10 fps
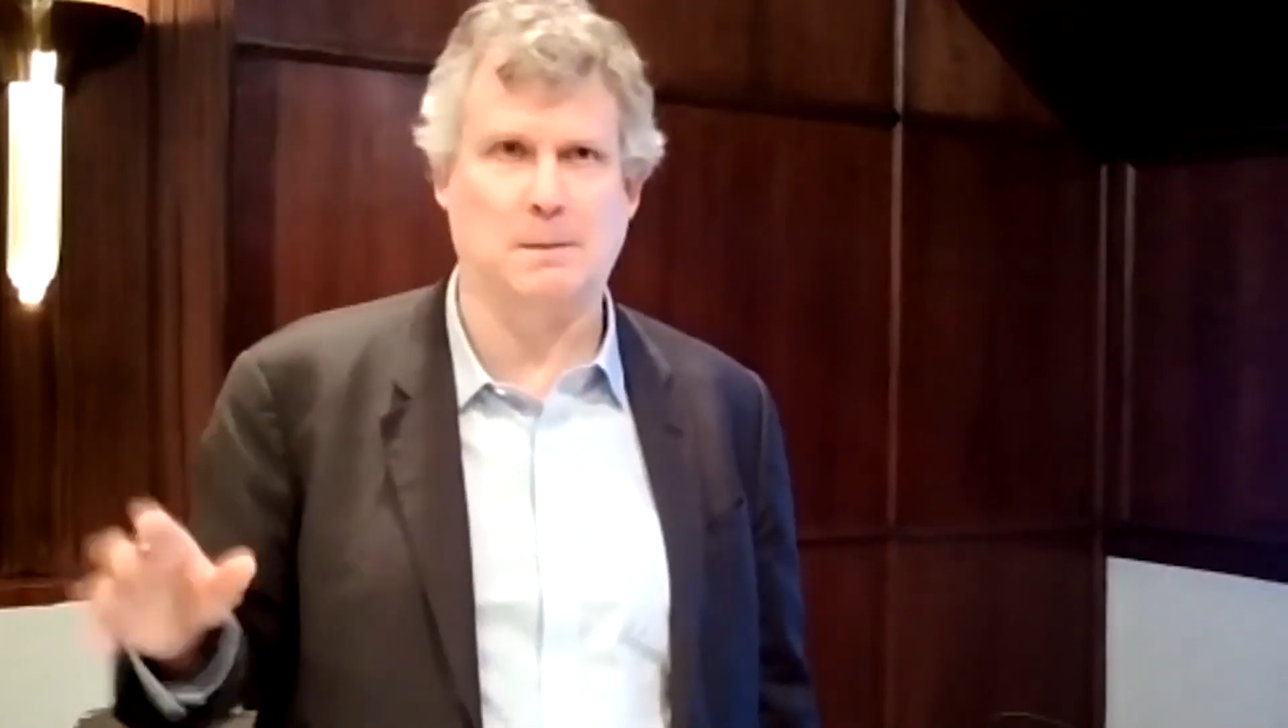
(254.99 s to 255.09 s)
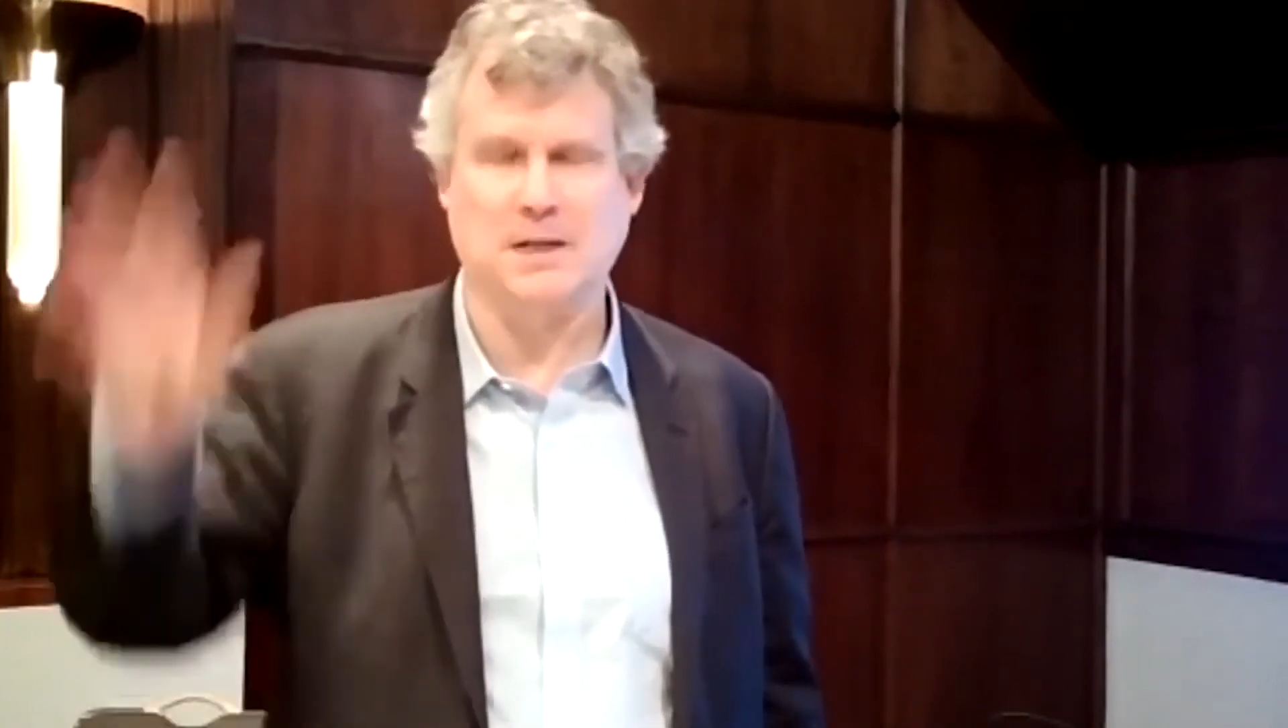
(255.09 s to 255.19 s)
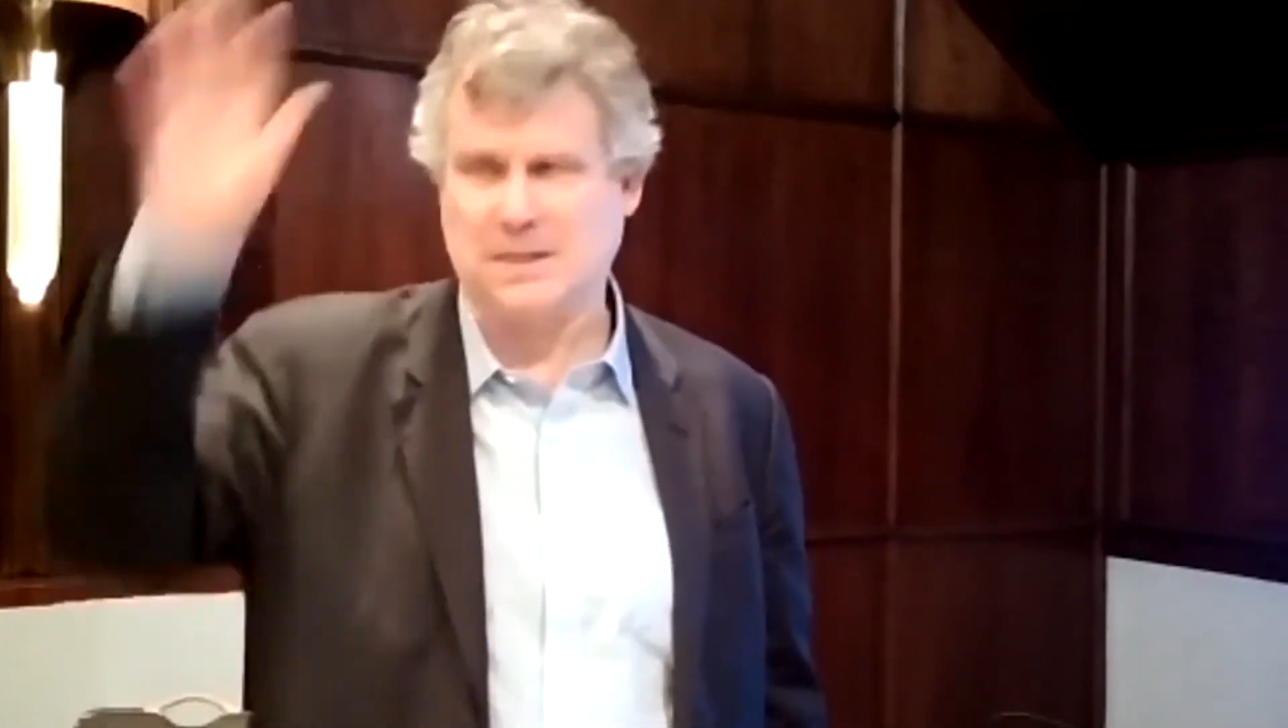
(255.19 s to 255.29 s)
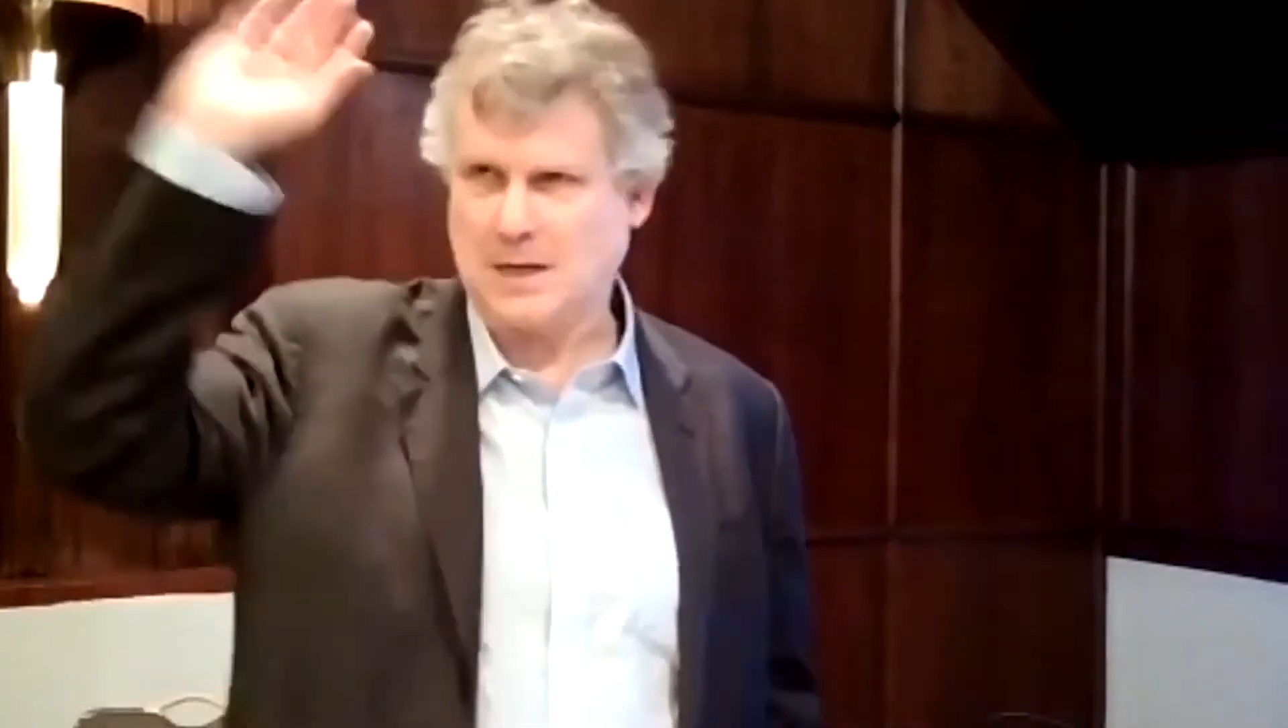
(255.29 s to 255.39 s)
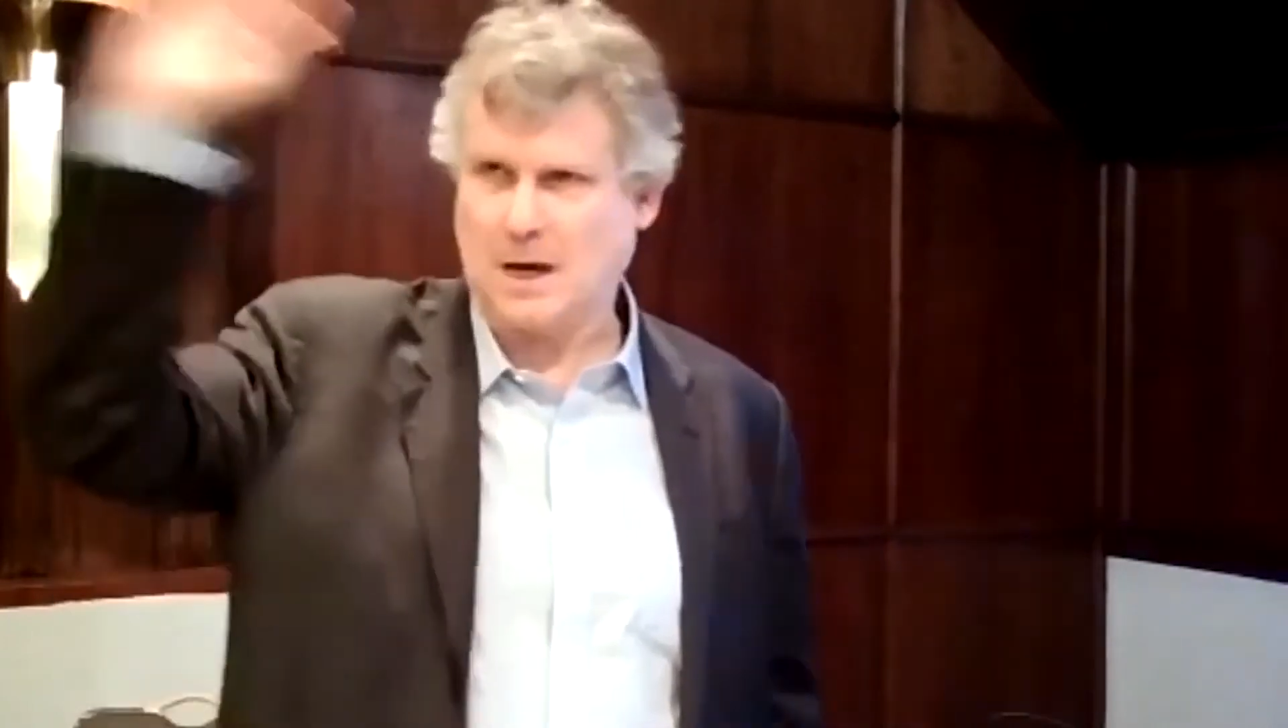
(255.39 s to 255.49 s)

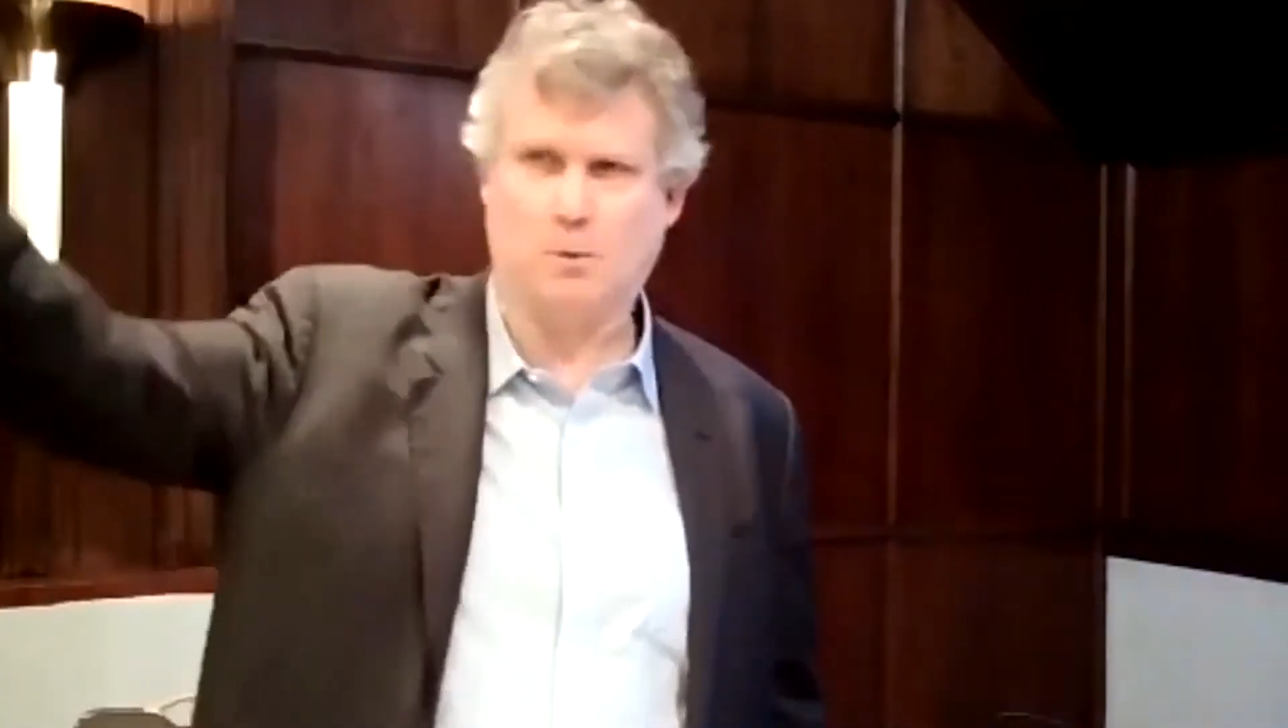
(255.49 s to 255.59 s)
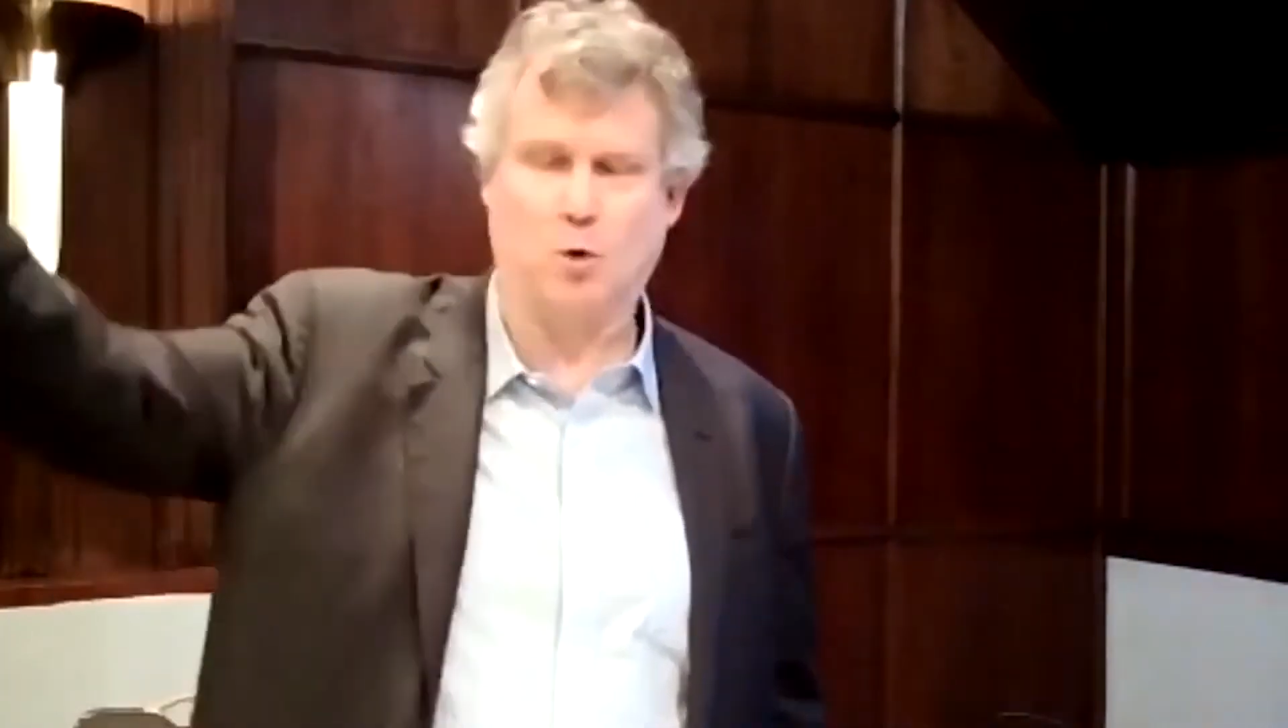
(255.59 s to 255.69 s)
because top